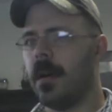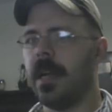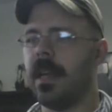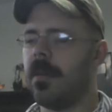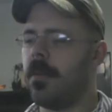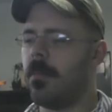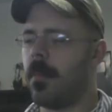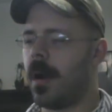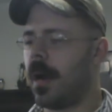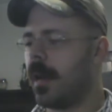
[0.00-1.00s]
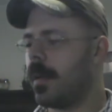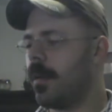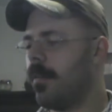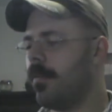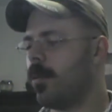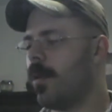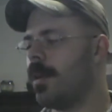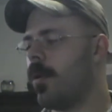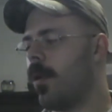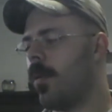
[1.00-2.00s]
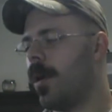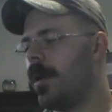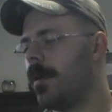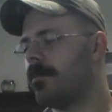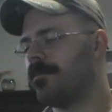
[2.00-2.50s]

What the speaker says: in my Floyd Norwood